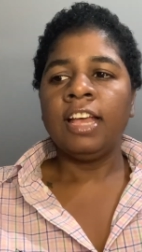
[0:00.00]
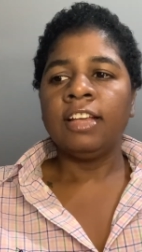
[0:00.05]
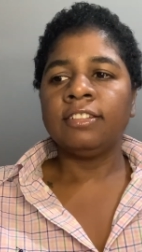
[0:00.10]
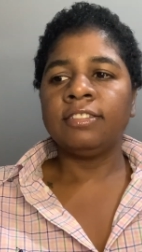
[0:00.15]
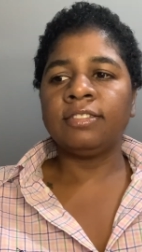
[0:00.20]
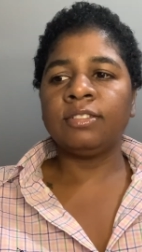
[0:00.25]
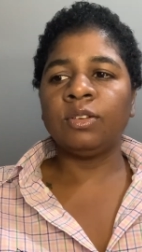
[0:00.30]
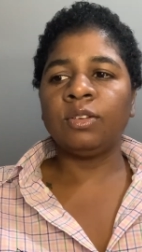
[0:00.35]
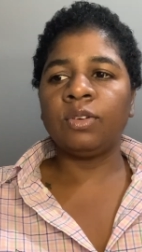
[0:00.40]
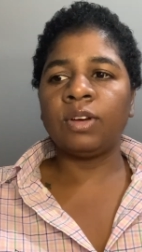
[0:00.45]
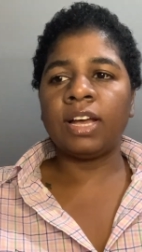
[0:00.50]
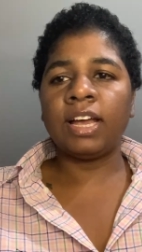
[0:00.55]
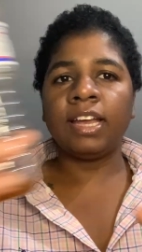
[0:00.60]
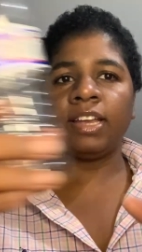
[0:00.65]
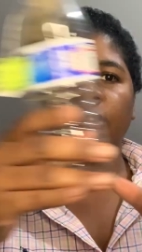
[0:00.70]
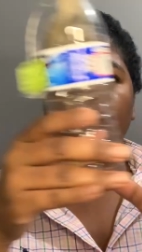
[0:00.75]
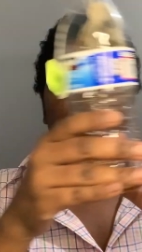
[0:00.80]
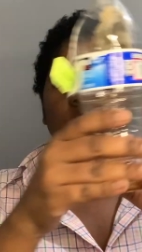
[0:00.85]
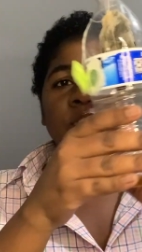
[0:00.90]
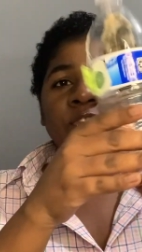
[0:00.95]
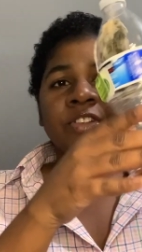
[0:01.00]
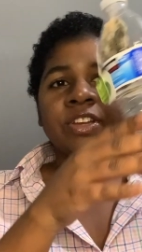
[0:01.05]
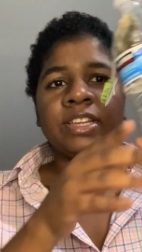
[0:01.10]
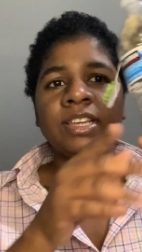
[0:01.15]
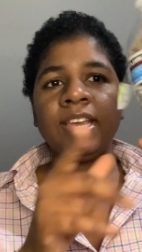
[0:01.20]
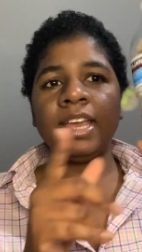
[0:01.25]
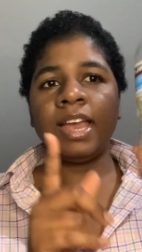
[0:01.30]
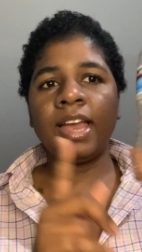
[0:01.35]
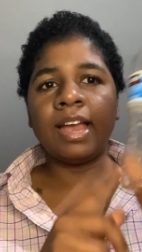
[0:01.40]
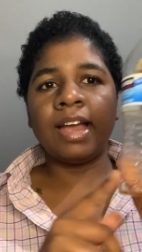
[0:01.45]
so i
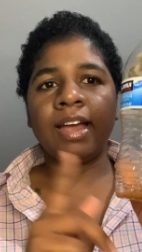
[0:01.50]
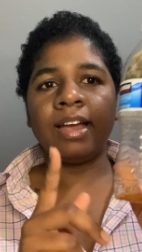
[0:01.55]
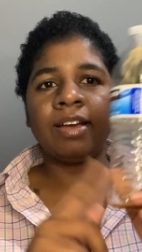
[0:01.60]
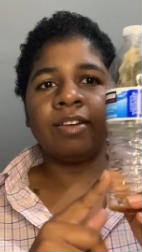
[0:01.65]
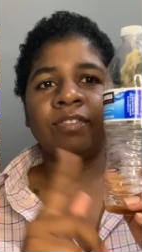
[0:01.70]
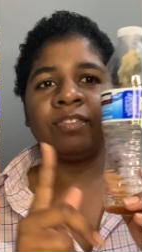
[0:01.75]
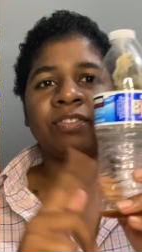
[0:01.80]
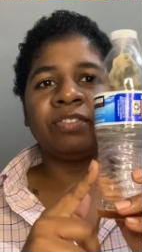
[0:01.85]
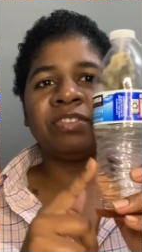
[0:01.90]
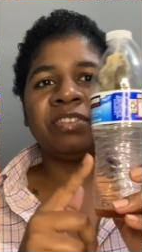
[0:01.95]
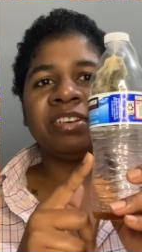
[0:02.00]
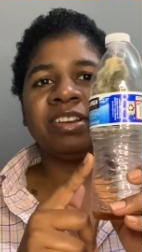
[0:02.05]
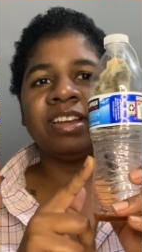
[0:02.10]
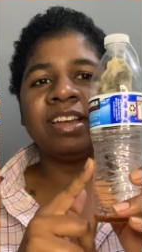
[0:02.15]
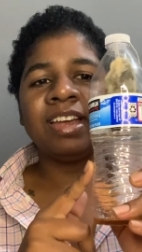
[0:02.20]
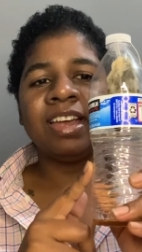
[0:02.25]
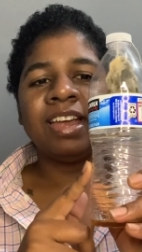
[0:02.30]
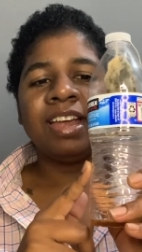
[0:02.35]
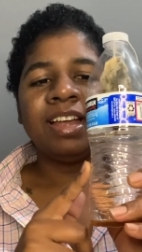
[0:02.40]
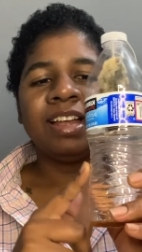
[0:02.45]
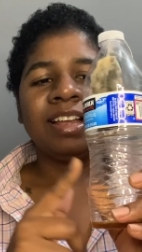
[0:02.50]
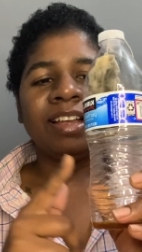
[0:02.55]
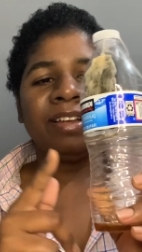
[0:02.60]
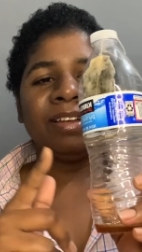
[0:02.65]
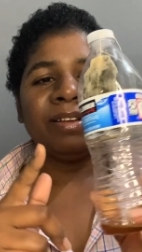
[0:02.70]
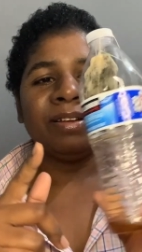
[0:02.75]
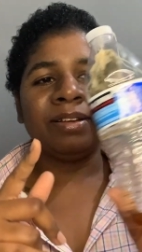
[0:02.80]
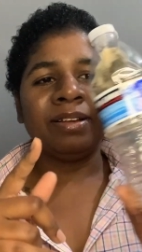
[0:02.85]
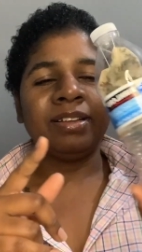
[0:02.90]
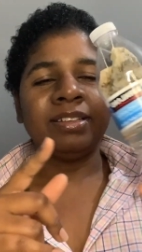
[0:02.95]
already have
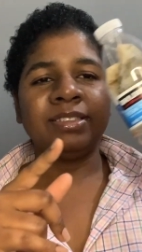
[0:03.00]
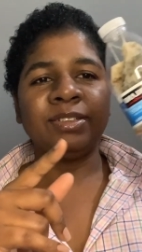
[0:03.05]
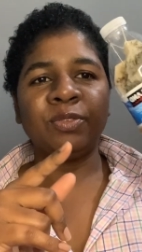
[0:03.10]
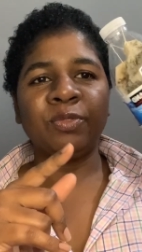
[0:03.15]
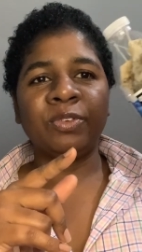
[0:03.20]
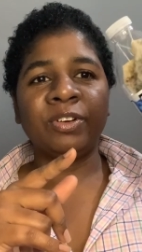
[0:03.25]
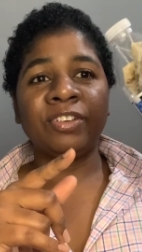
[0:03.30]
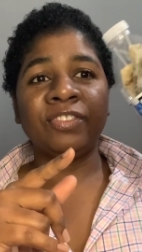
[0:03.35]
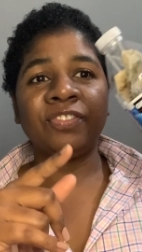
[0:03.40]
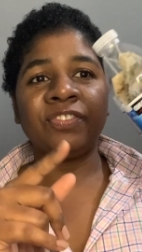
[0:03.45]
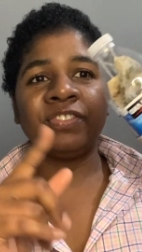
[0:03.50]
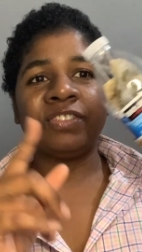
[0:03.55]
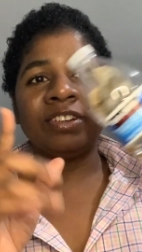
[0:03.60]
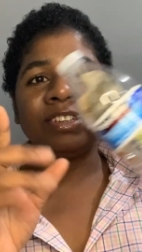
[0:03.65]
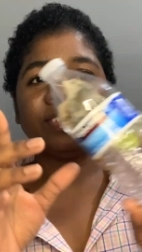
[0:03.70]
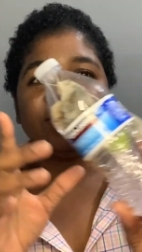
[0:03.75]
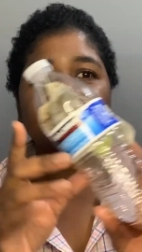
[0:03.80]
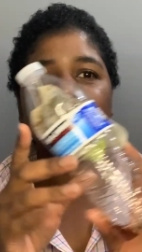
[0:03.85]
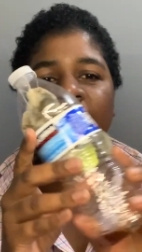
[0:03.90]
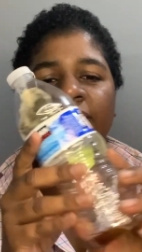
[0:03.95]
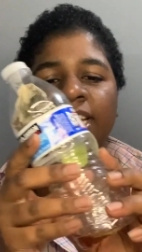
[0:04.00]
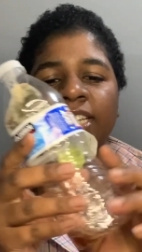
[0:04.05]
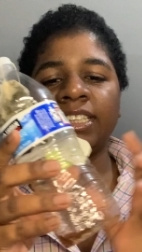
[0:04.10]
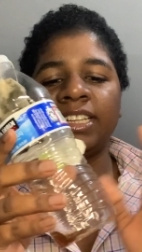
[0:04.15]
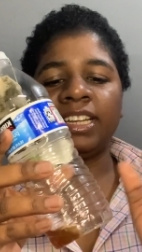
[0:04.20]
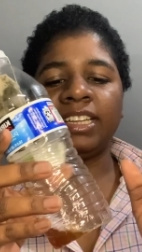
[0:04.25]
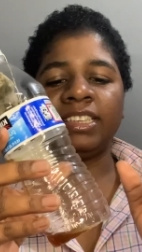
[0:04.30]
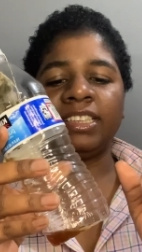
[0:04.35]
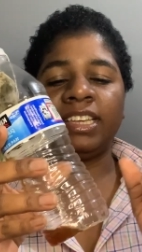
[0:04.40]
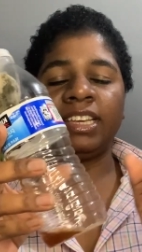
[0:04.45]
the one for tonight and
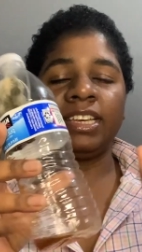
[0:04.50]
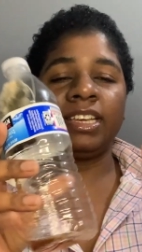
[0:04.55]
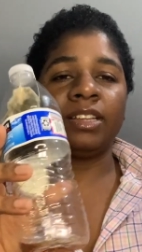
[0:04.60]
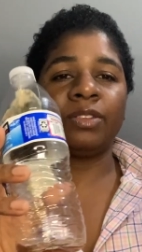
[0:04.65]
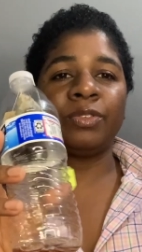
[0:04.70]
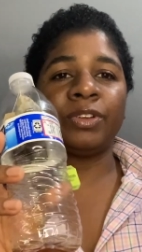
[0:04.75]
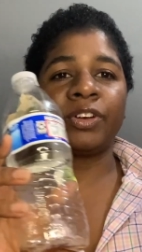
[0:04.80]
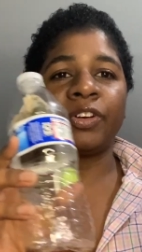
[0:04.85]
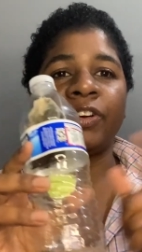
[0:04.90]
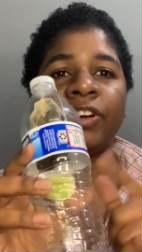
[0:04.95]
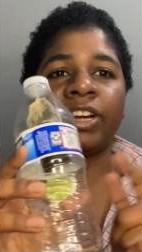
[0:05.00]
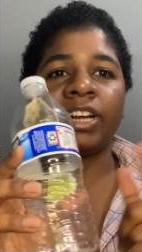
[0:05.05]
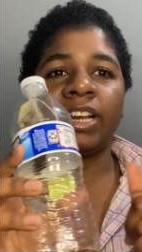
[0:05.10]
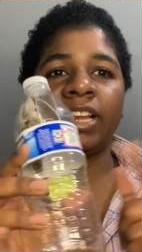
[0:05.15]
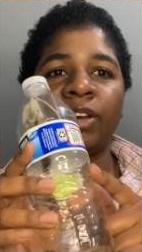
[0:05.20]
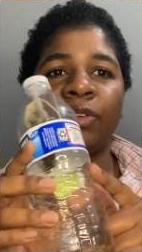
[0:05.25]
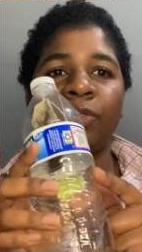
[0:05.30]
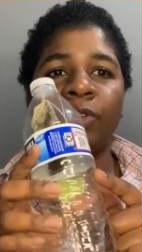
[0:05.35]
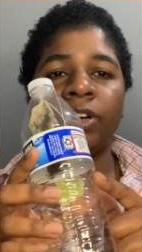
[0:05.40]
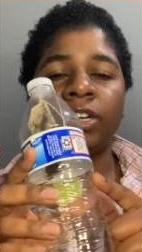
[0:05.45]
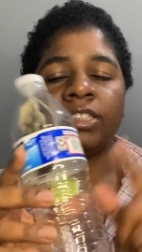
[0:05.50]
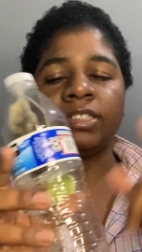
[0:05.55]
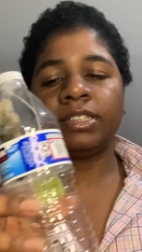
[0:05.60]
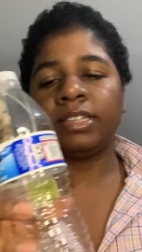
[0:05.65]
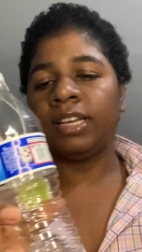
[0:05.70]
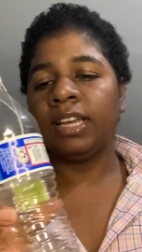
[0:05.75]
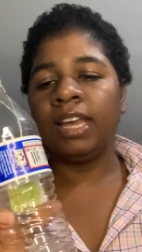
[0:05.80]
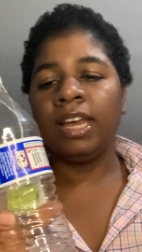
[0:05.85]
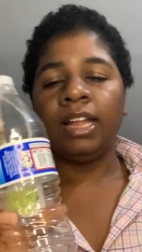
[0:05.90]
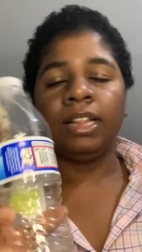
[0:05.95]
i take it with kirkland water
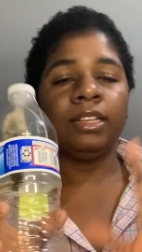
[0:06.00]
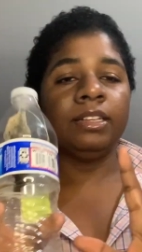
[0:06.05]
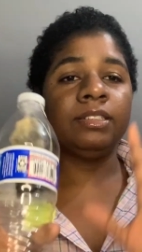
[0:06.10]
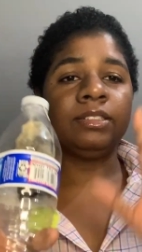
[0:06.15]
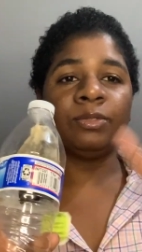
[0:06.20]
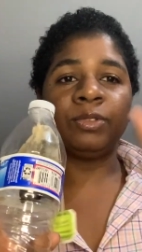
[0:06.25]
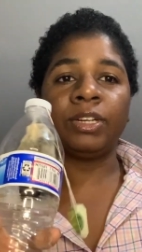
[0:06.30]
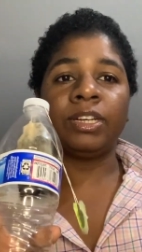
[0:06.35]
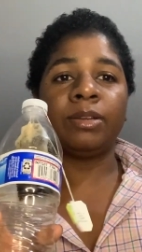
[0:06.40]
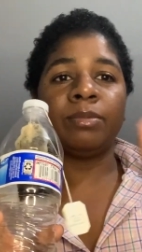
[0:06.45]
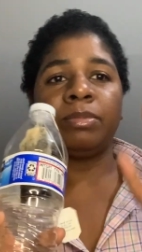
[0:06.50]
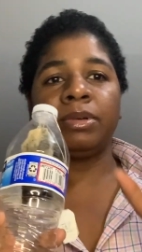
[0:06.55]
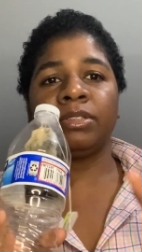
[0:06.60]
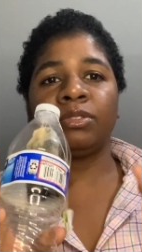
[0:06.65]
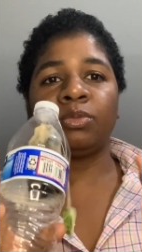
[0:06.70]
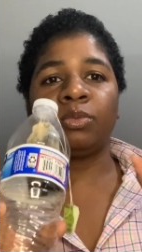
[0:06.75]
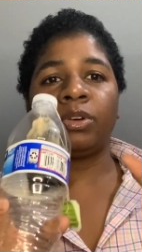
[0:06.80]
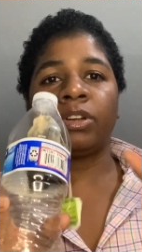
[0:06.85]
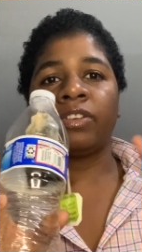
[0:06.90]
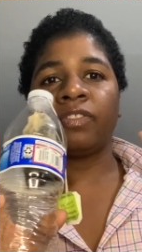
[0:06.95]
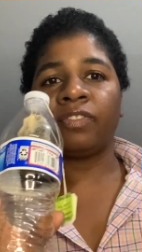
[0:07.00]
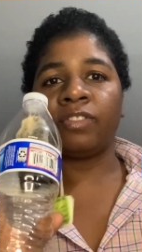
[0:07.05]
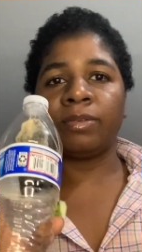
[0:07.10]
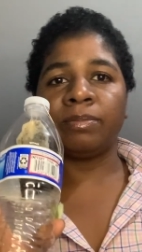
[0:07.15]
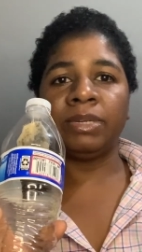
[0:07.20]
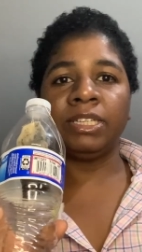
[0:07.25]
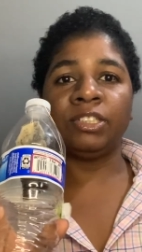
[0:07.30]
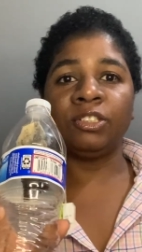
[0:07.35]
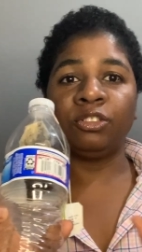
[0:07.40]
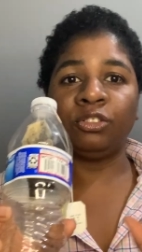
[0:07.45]
this is one of the best water for
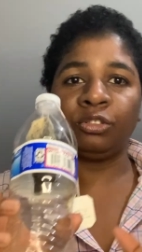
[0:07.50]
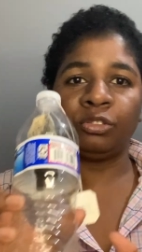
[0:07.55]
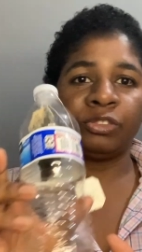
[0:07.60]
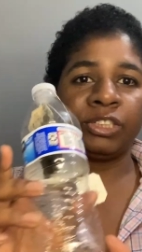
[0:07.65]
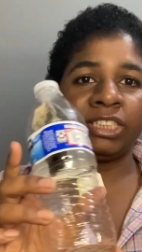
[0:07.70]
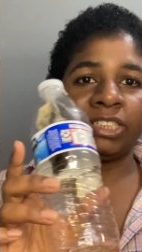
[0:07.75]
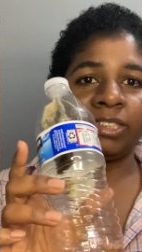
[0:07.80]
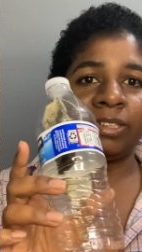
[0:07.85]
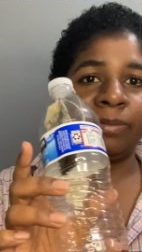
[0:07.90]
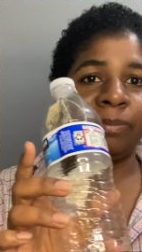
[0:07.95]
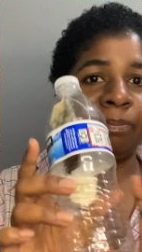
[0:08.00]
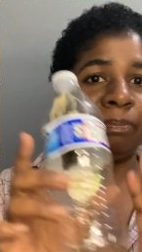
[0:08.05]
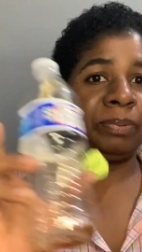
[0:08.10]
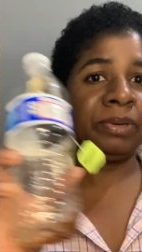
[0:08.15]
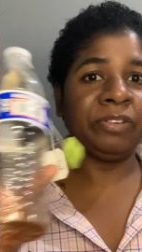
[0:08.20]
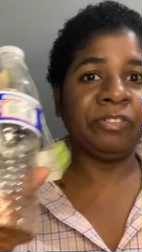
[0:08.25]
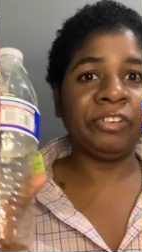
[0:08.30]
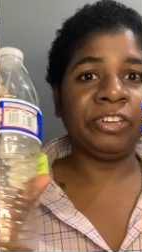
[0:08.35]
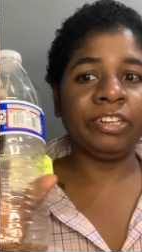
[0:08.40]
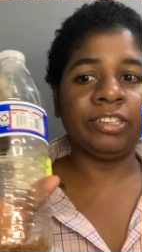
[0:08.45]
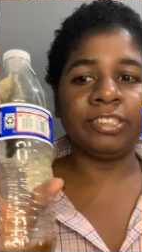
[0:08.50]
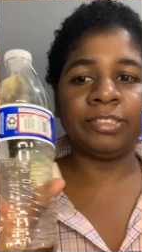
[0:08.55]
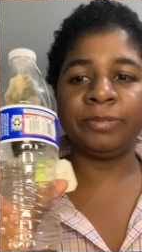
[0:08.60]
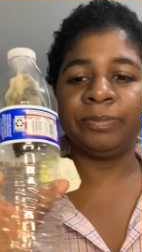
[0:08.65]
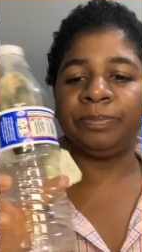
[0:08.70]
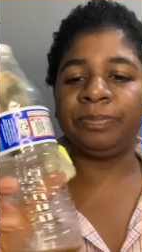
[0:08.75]
me to drink period